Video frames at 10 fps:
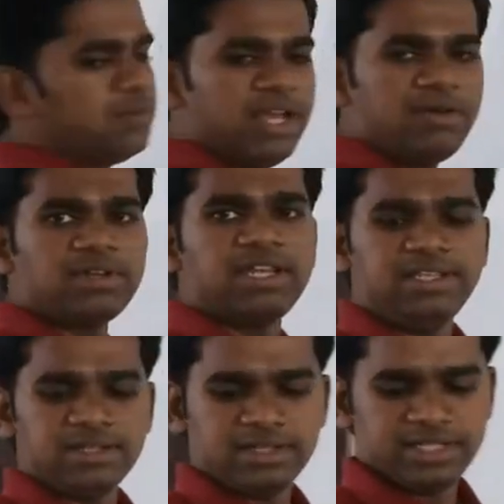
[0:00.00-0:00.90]
have
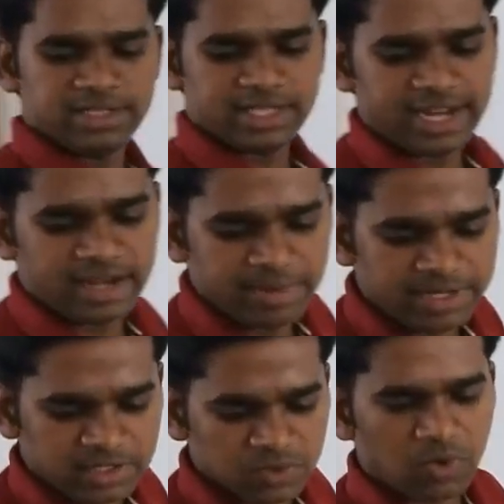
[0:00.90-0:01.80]
cleared in the
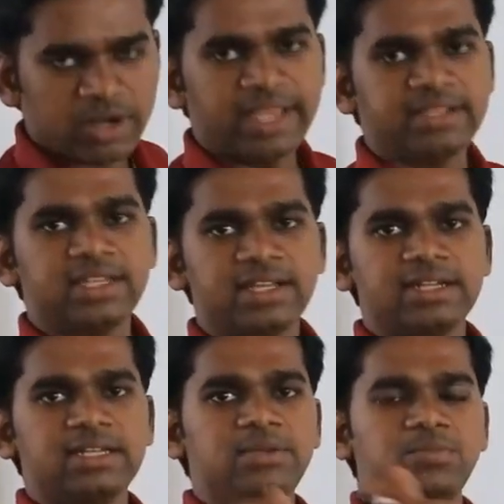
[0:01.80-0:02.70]
kinematics, what
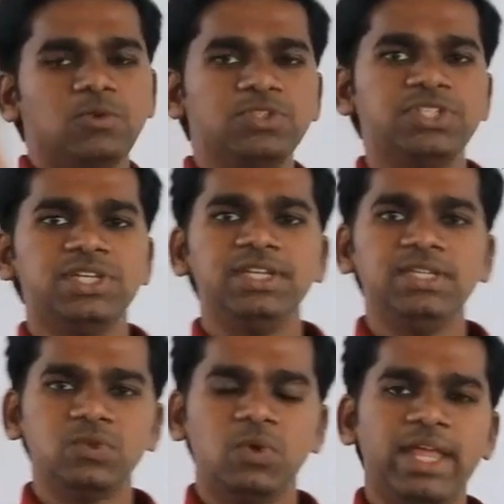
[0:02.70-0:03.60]
exactly position
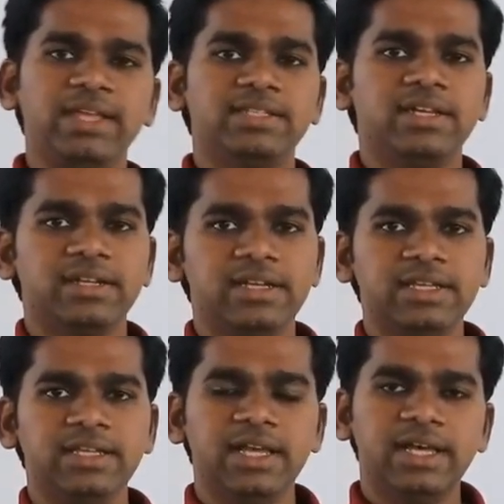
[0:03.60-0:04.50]
is, what
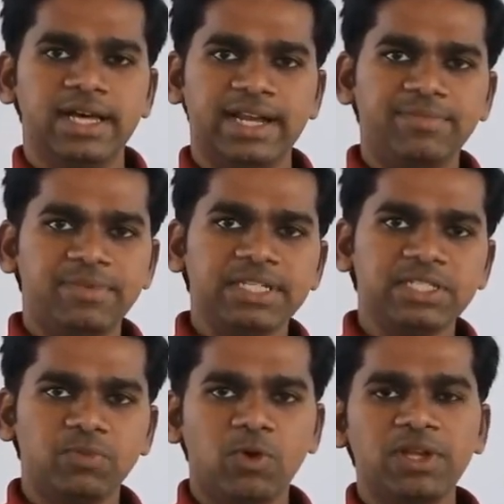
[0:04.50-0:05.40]
exactly
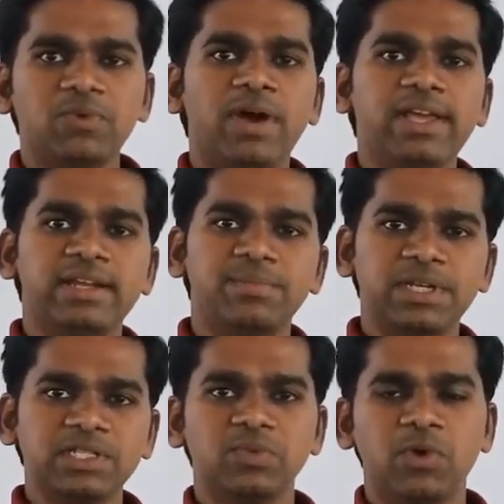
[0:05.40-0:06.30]
reference point, why
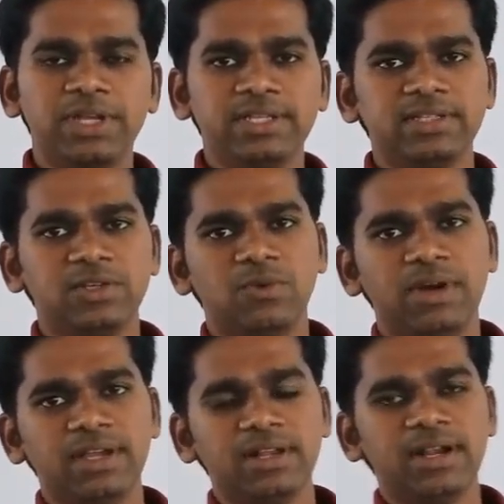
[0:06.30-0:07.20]
reference point is
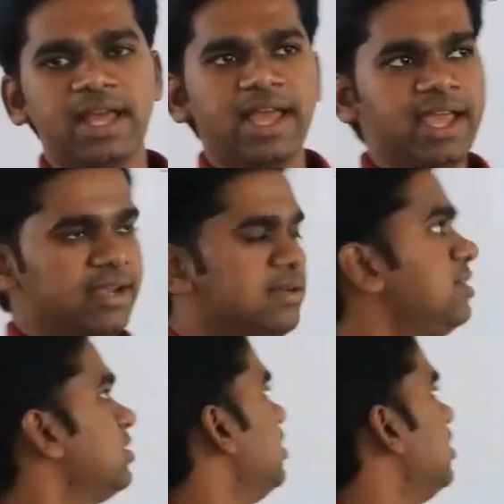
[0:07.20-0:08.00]
required, and